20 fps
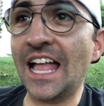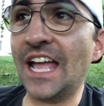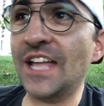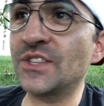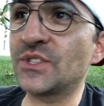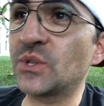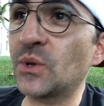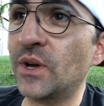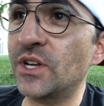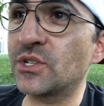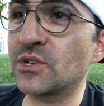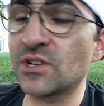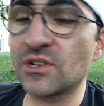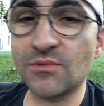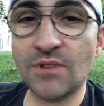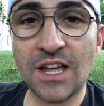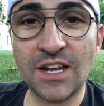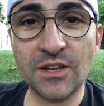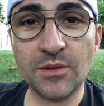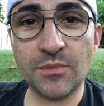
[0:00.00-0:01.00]
And so I
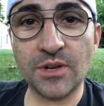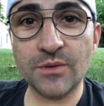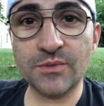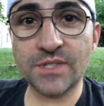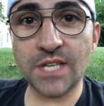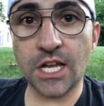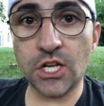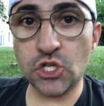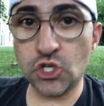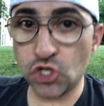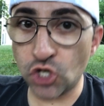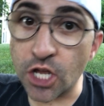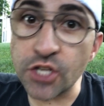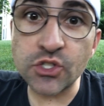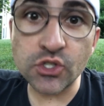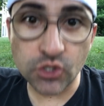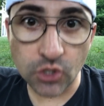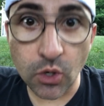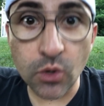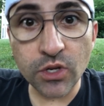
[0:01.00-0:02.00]
turned around to him and I was like,
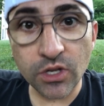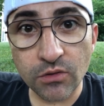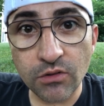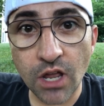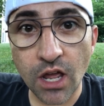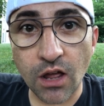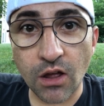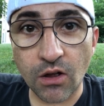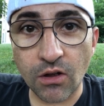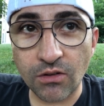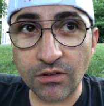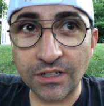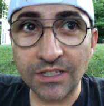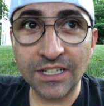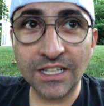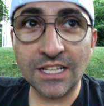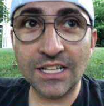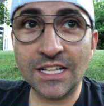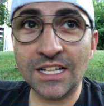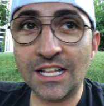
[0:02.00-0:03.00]
just so you know,
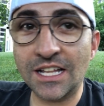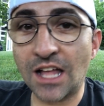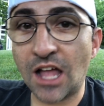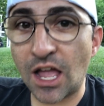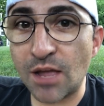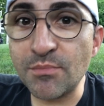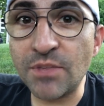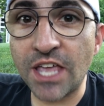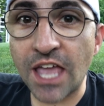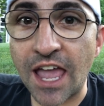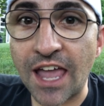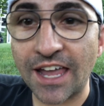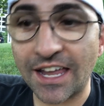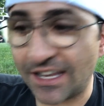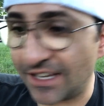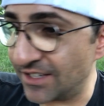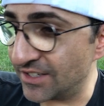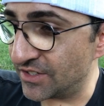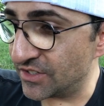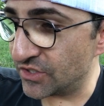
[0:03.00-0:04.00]
I'm
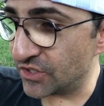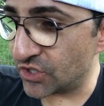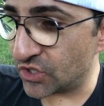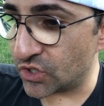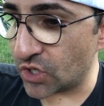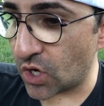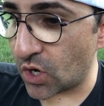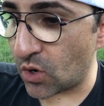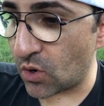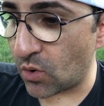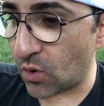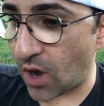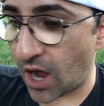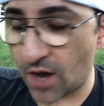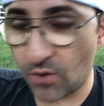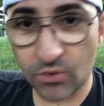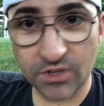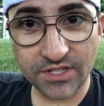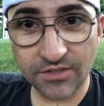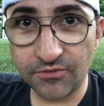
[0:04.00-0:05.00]
gay. So
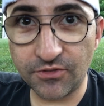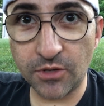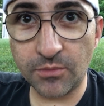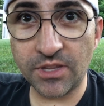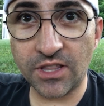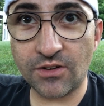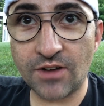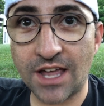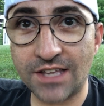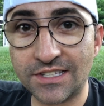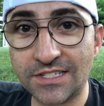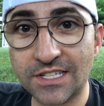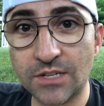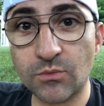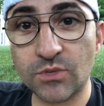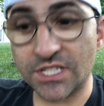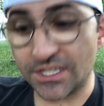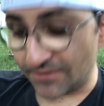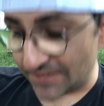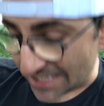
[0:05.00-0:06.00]
I wasn't filming their asses.
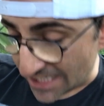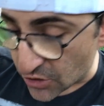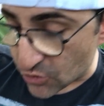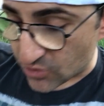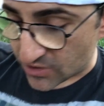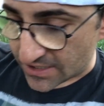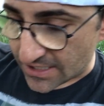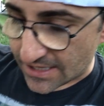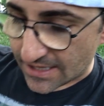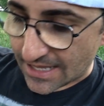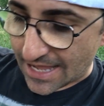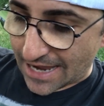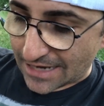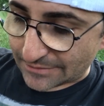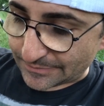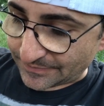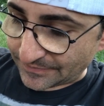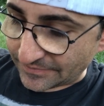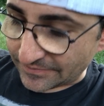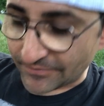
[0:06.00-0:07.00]
I wasn't even interested in that.